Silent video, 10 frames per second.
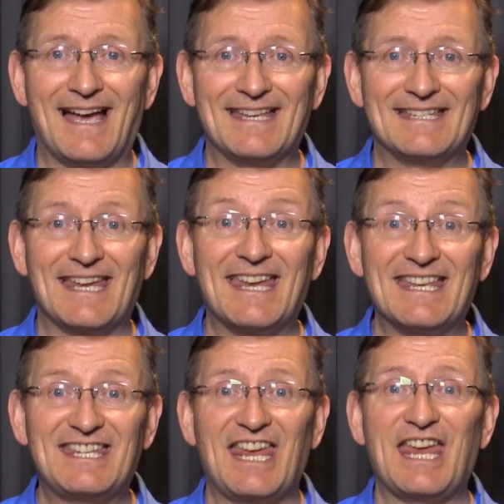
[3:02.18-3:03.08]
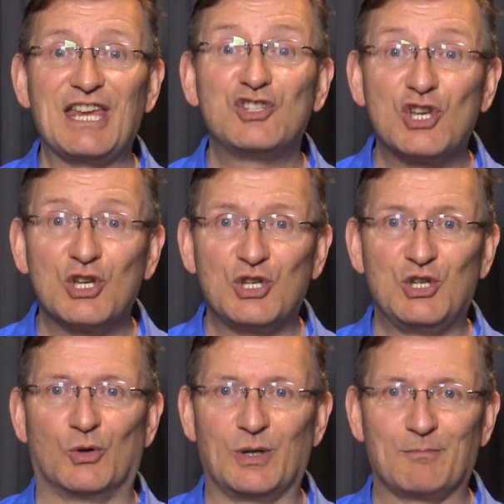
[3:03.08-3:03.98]
and engage
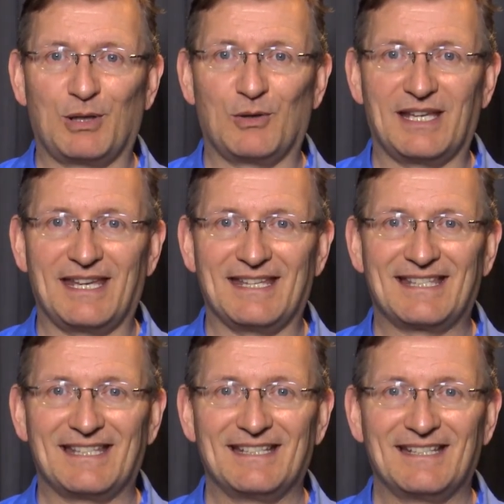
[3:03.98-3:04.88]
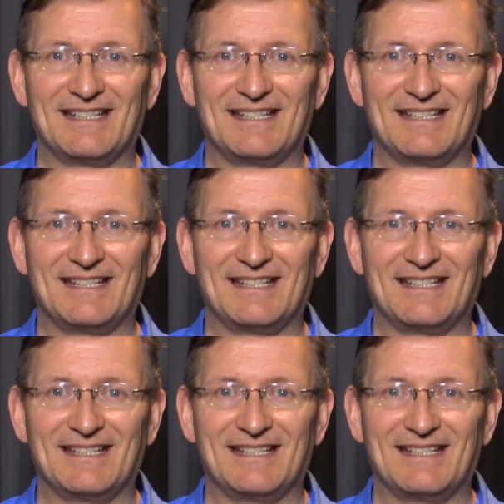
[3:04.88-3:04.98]
your employees.